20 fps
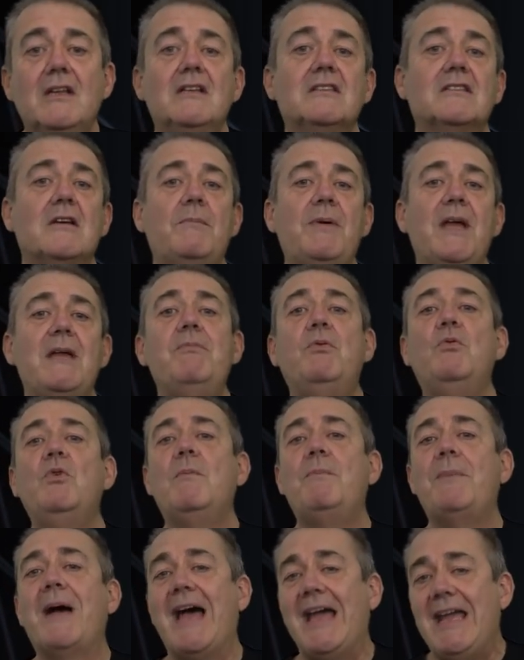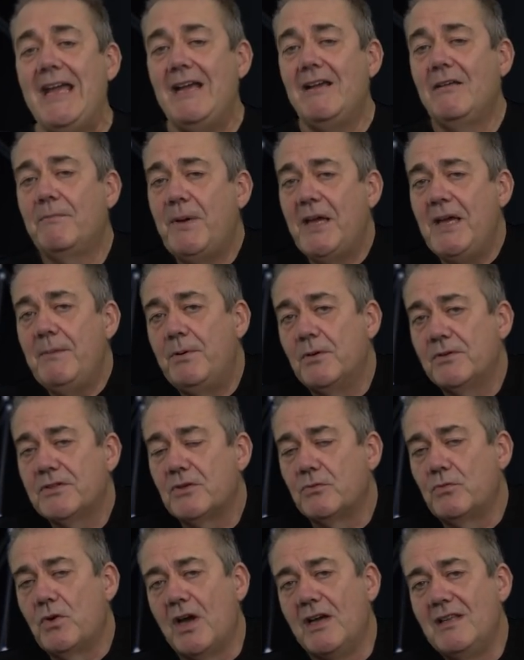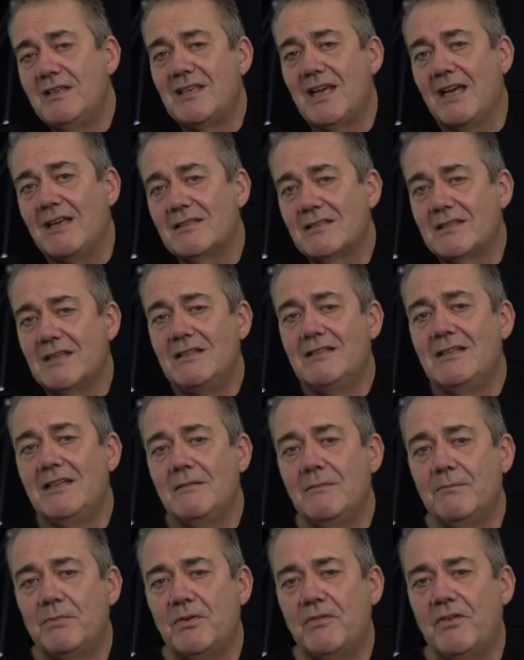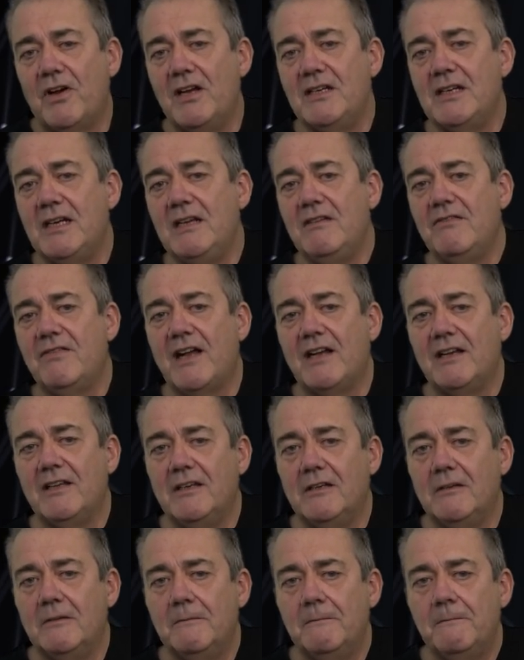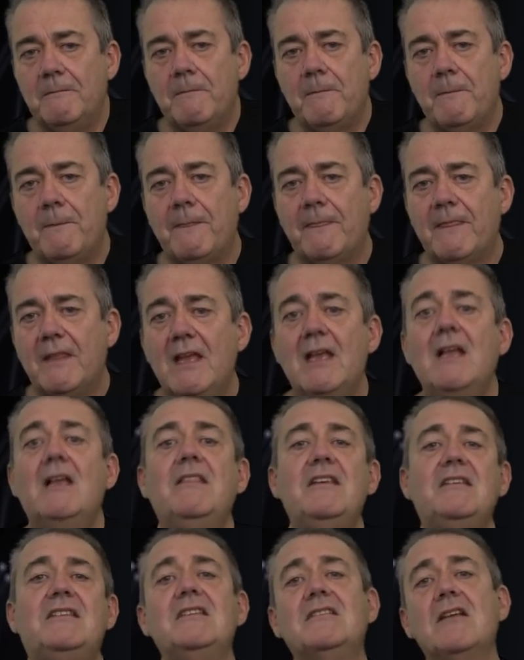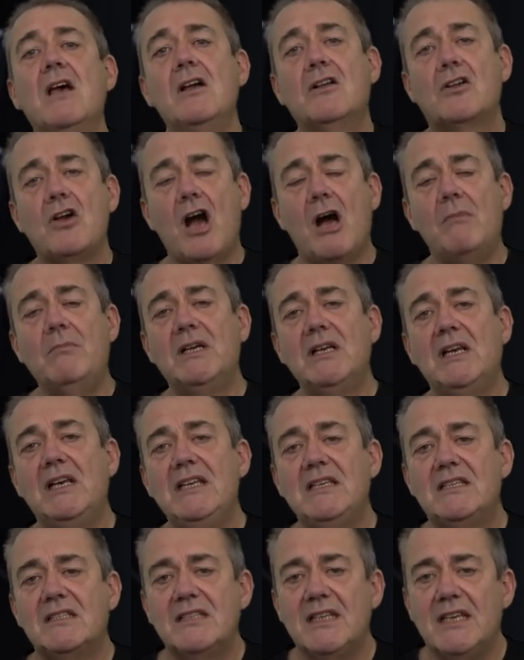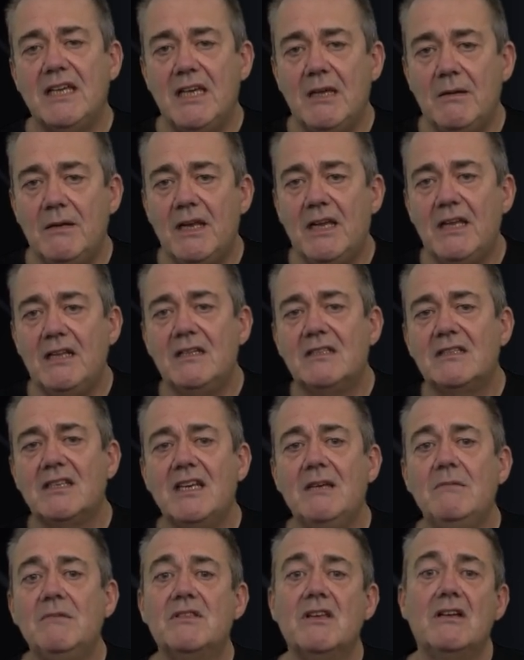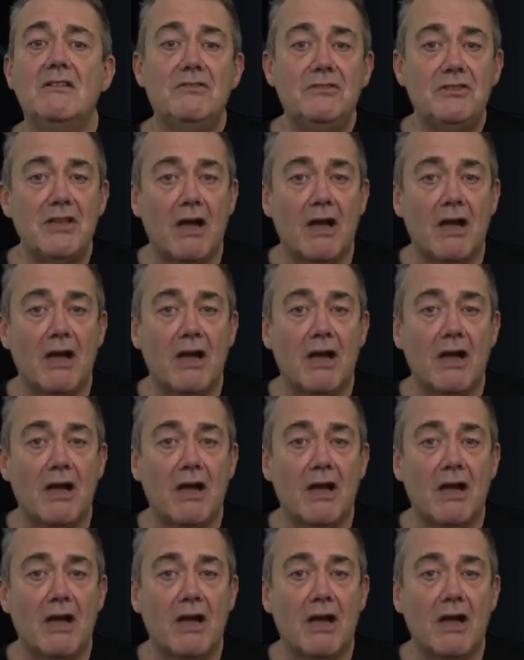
So people were paying people to write tests that didn't provide any value. This is commonly seen in teams that